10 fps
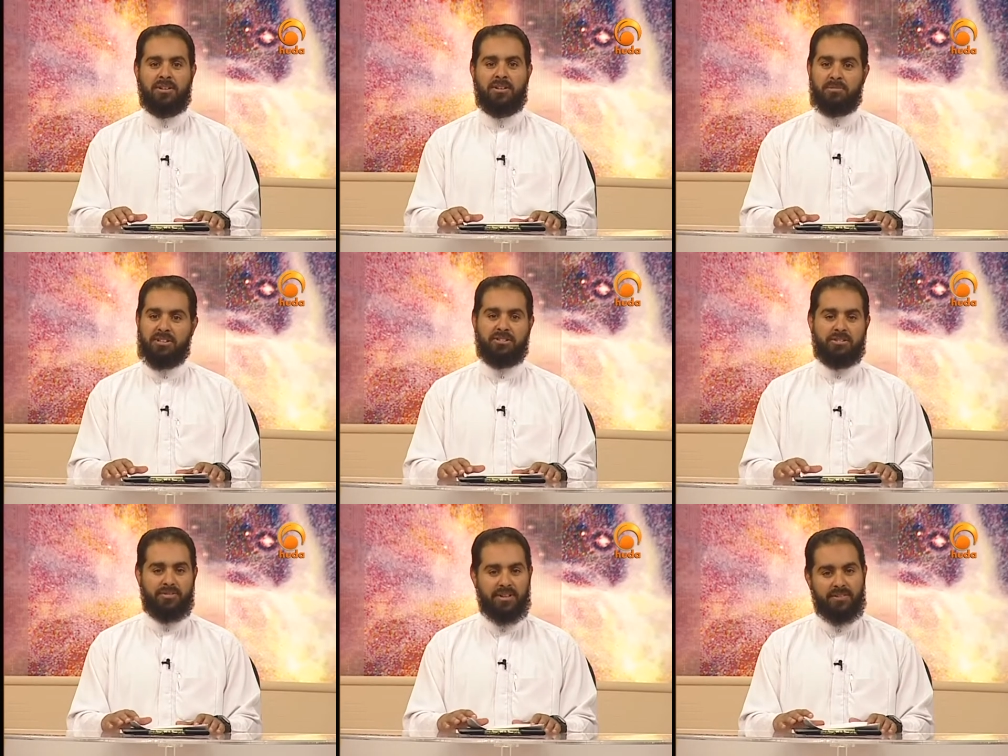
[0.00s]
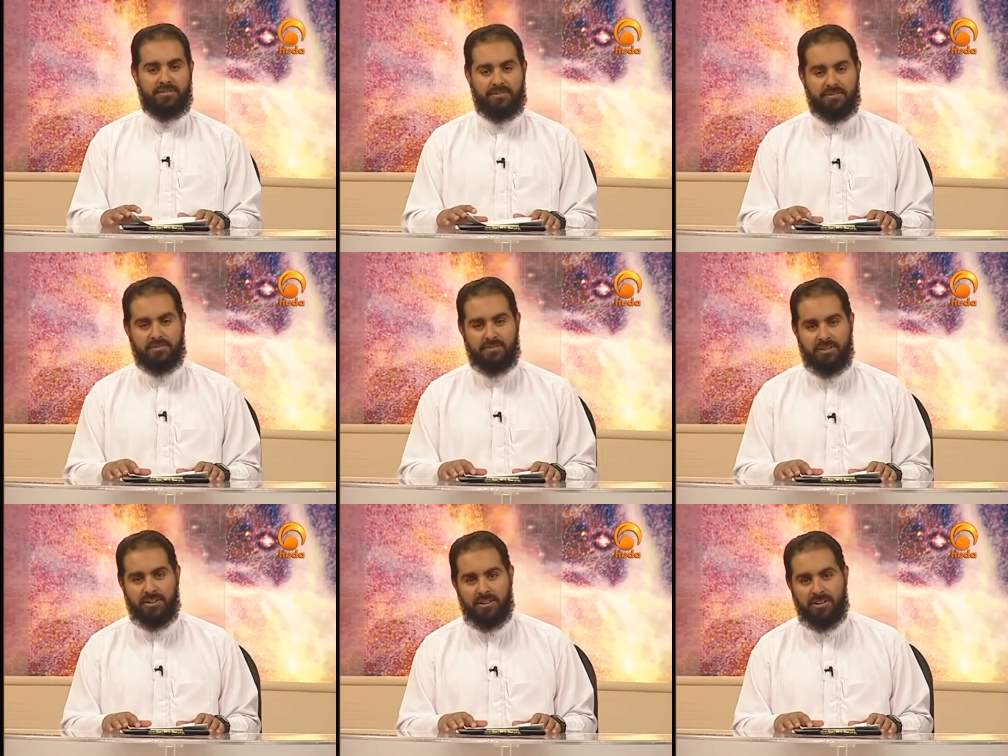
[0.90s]
the message of life,
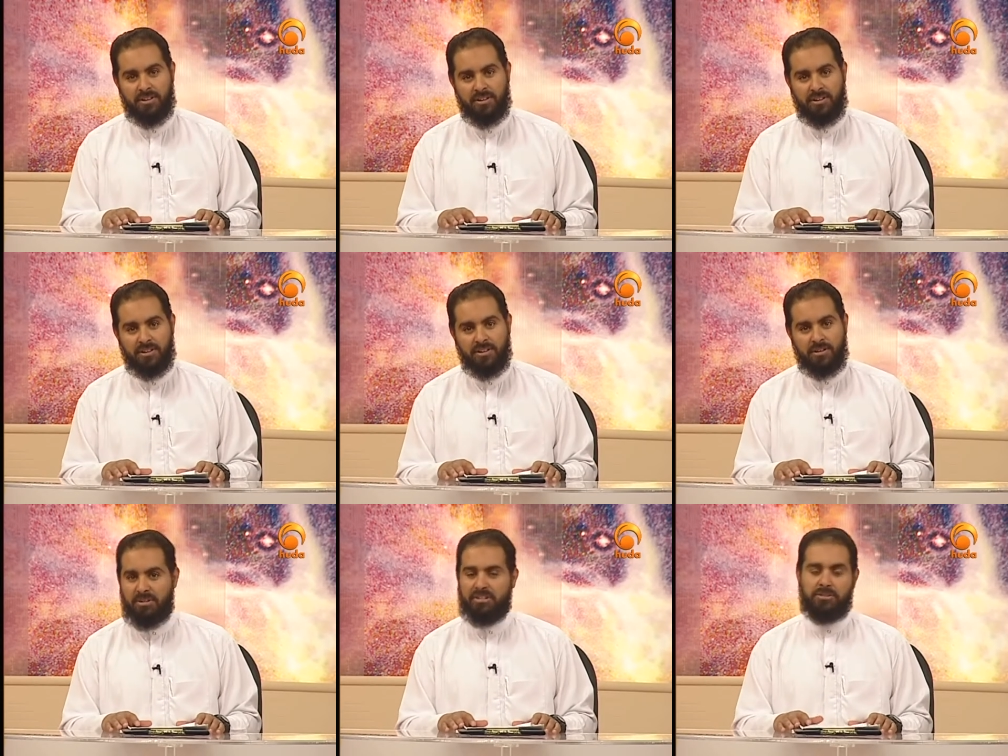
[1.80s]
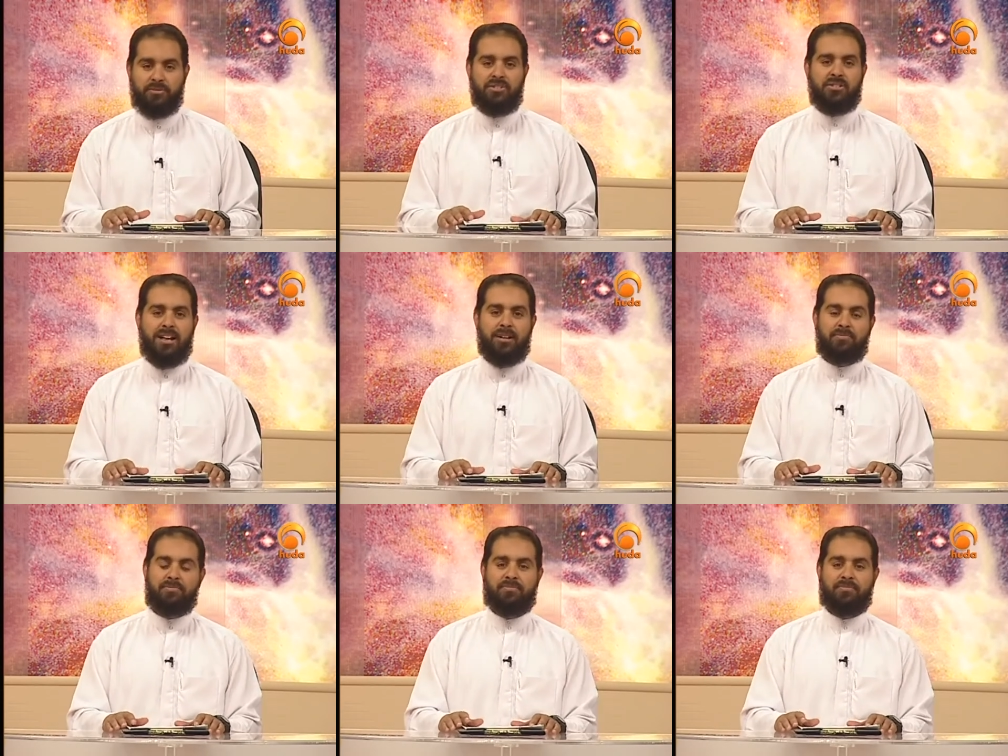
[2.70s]
the message of Islam,